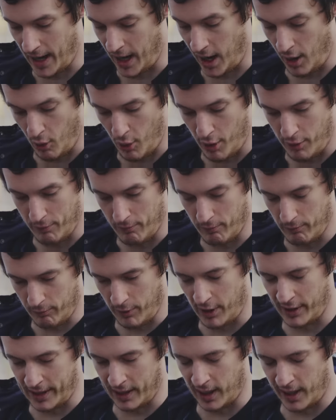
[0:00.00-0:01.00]
and I would
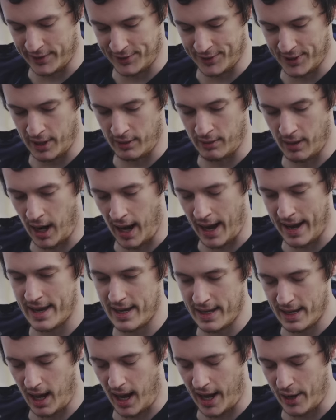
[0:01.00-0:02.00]
really like to
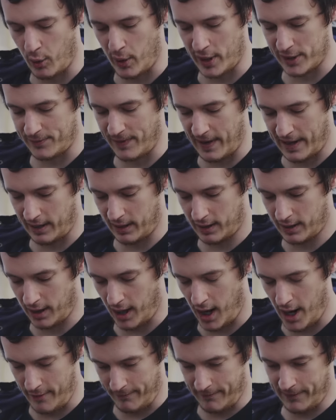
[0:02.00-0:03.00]
I I always think
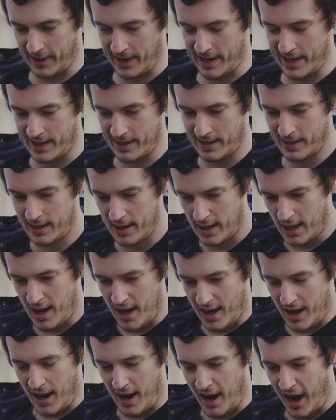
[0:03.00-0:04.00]
hopefully
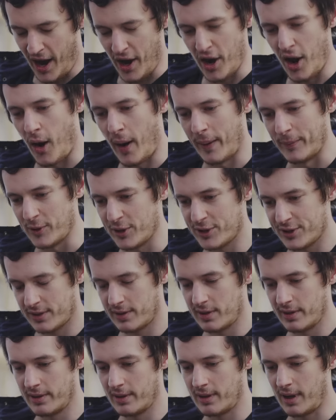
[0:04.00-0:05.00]
I don't know I'm
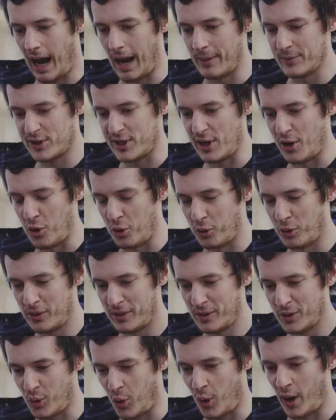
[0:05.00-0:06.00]
just I'm still
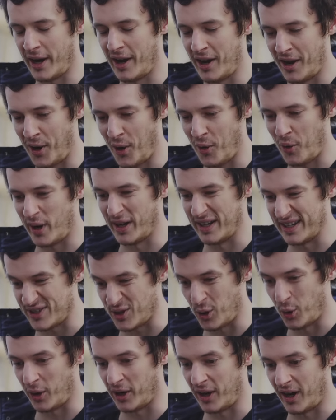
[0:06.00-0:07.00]
quite young and quite
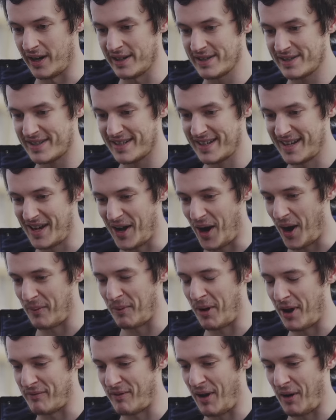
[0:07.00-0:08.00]
disorganized. I'm
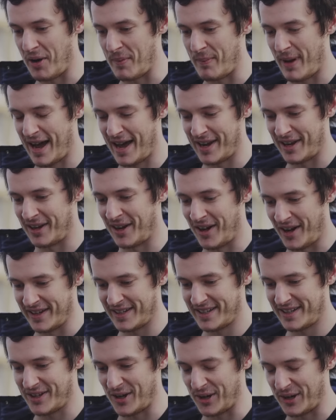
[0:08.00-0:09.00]
like very bad at
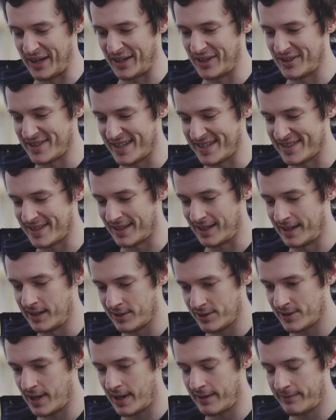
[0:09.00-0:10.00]
like cooking consistently
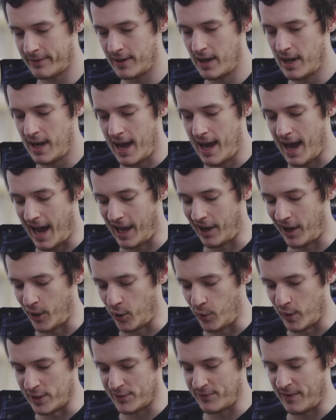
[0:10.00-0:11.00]
and stuff. And I
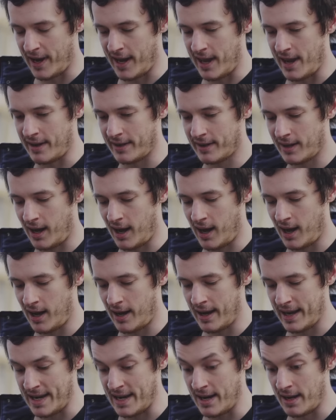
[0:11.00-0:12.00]
always think
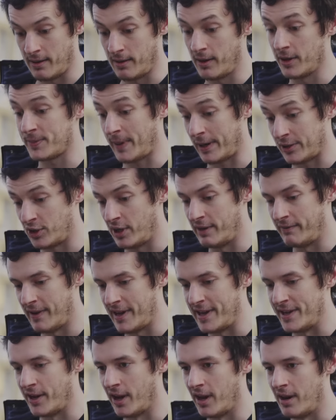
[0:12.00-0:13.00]
uh, eating, especially
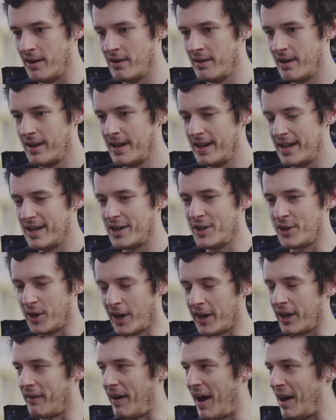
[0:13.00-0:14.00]
vegan, you
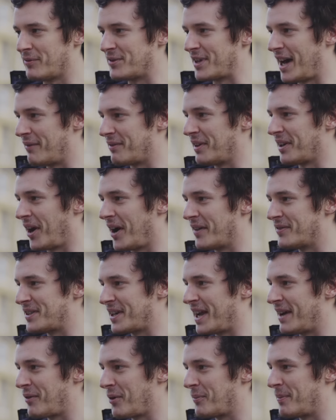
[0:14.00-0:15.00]
kind of have to have your life
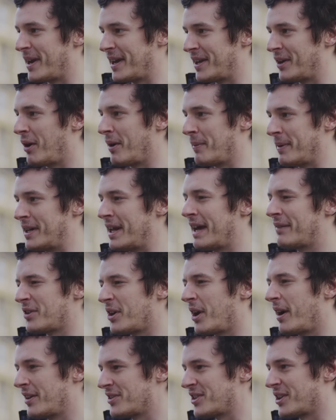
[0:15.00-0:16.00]
together a bit. You know what I mean? You have to
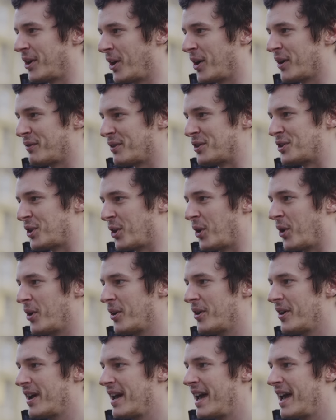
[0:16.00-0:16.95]
know how to cook for sure.